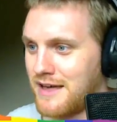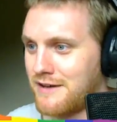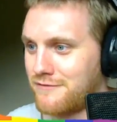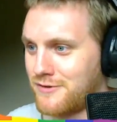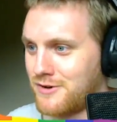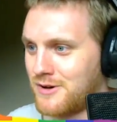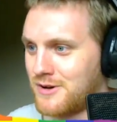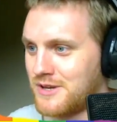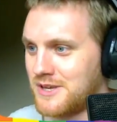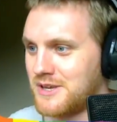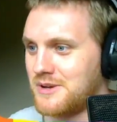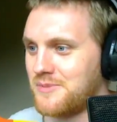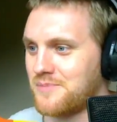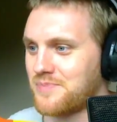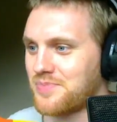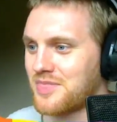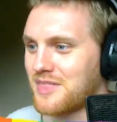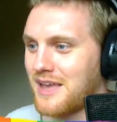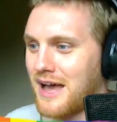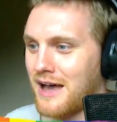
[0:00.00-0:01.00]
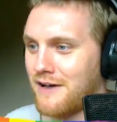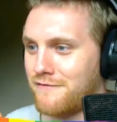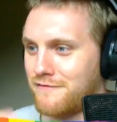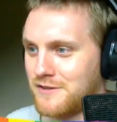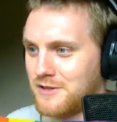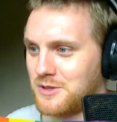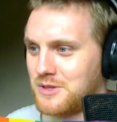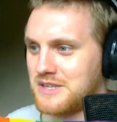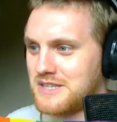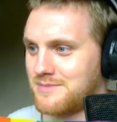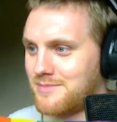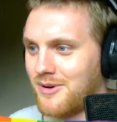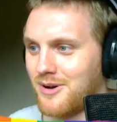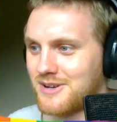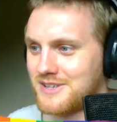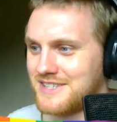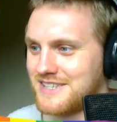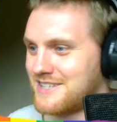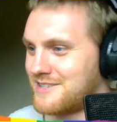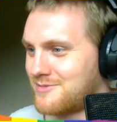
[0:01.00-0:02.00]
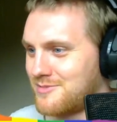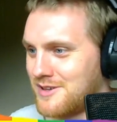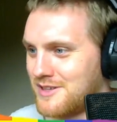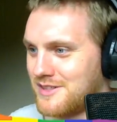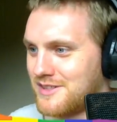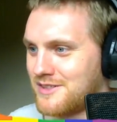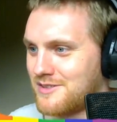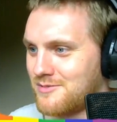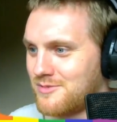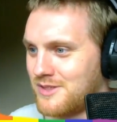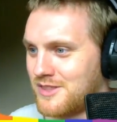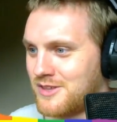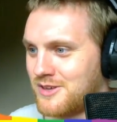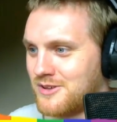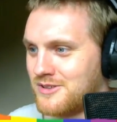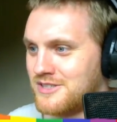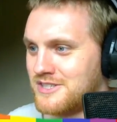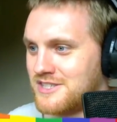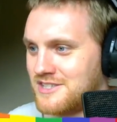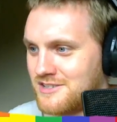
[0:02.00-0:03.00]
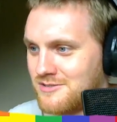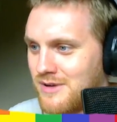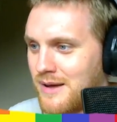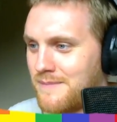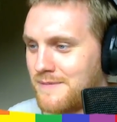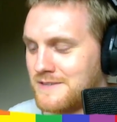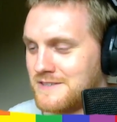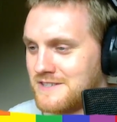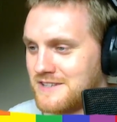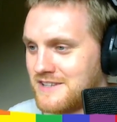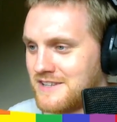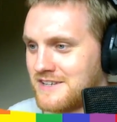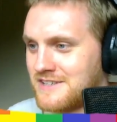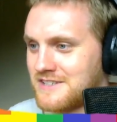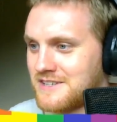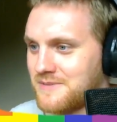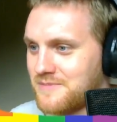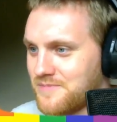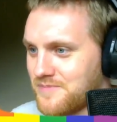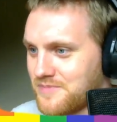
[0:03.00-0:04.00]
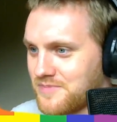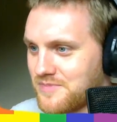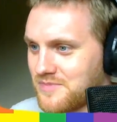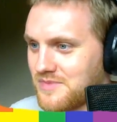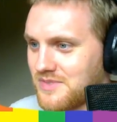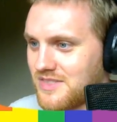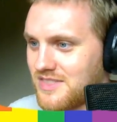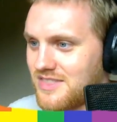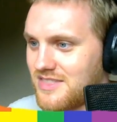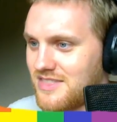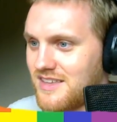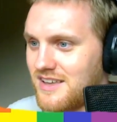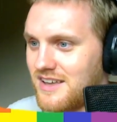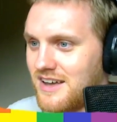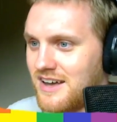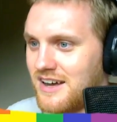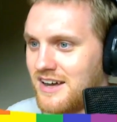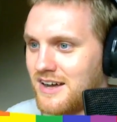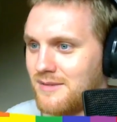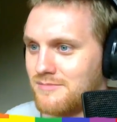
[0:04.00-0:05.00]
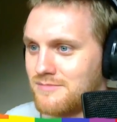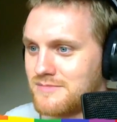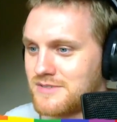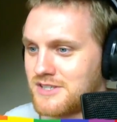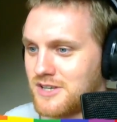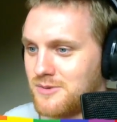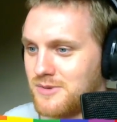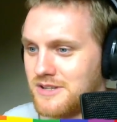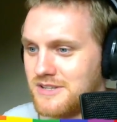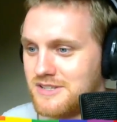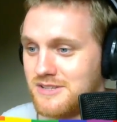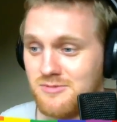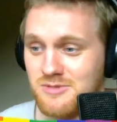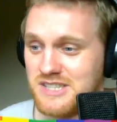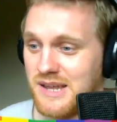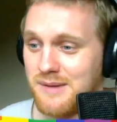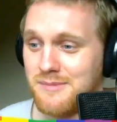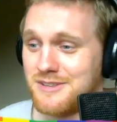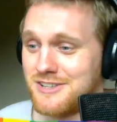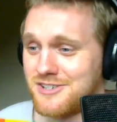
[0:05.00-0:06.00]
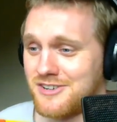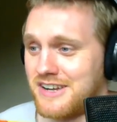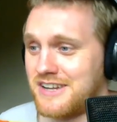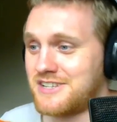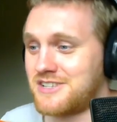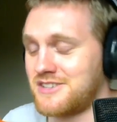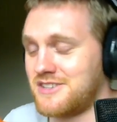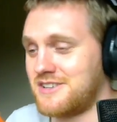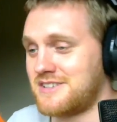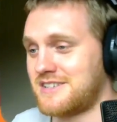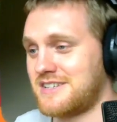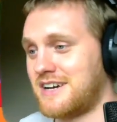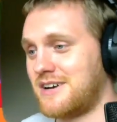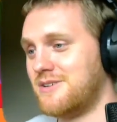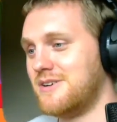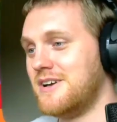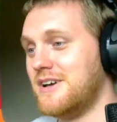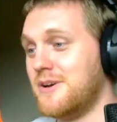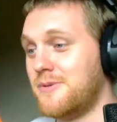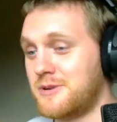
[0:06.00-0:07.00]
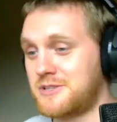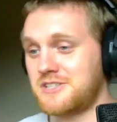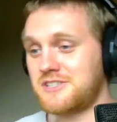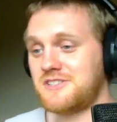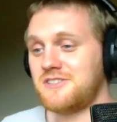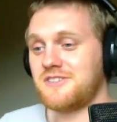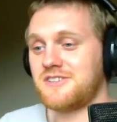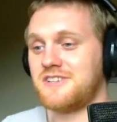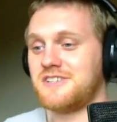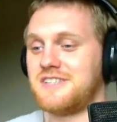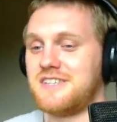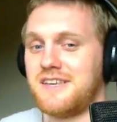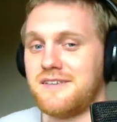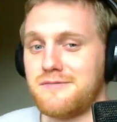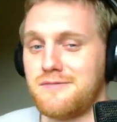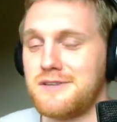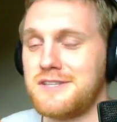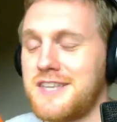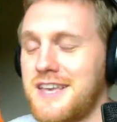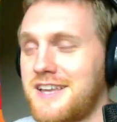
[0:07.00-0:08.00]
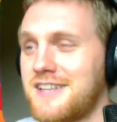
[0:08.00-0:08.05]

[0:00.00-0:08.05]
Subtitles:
of that for you. I filled these boxes with guns and weapons and things. So we'll demonstrate each of those now, which is good because it gives me a